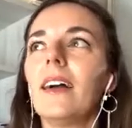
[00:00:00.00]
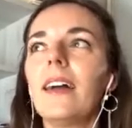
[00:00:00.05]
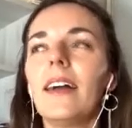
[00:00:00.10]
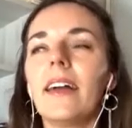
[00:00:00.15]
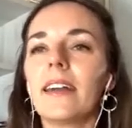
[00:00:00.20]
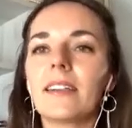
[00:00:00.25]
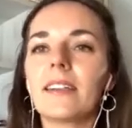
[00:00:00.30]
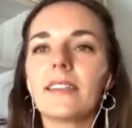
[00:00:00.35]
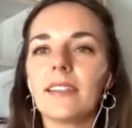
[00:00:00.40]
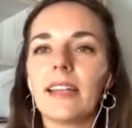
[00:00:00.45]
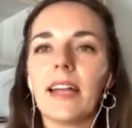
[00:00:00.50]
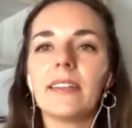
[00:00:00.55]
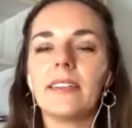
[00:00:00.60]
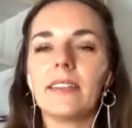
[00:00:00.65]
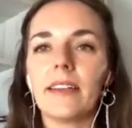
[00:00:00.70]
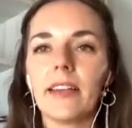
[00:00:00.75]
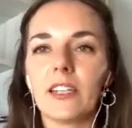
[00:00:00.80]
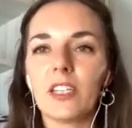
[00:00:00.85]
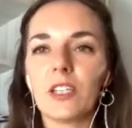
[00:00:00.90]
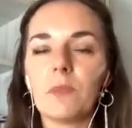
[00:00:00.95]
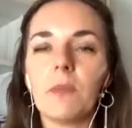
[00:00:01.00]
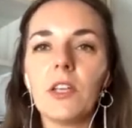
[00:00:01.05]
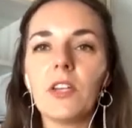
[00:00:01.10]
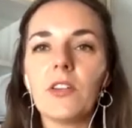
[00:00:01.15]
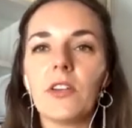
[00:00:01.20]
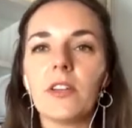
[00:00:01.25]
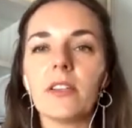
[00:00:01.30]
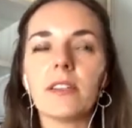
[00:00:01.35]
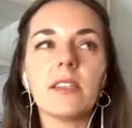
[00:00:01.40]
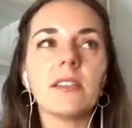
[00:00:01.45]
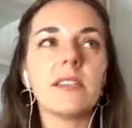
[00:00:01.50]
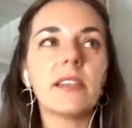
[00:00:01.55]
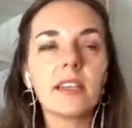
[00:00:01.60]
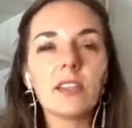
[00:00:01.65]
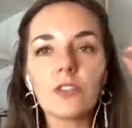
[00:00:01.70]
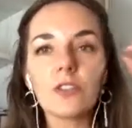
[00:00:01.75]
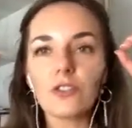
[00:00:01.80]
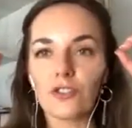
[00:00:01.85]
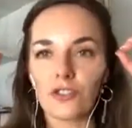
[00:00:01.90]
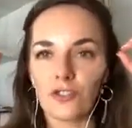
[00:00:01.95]
ecstatic experience. It's like
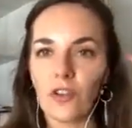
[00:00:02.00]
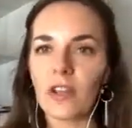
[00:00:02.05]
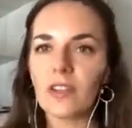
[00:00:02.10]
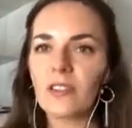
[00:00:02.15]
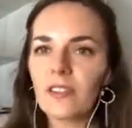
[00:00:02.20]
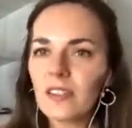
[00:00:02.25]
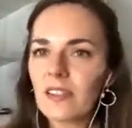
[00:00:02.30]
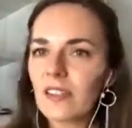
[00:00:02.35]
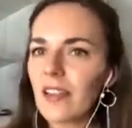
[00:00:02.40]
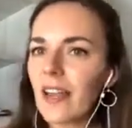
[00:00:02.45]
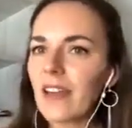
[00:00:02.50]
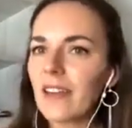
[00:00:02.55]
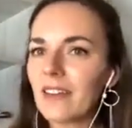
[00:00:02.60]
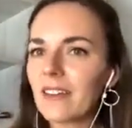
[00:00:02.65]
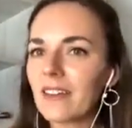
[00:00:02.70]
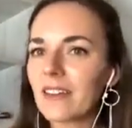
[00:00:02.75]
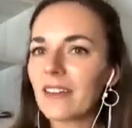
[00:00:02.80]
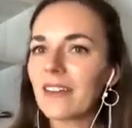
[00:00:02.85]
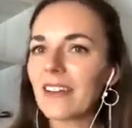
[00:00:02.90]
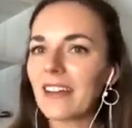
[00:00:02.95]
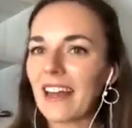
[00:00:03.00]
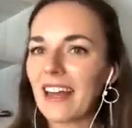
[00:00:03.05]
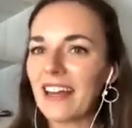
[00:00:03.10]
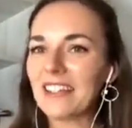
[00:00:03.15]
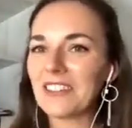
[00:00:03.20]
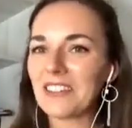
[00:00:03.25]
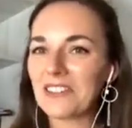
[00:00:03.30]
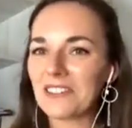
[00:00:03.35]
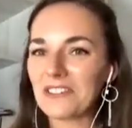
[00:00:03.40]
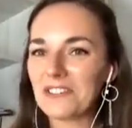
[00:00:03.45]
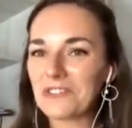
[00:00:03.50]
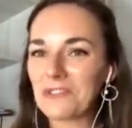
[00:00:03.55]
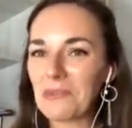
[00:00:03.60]
trance-like kind of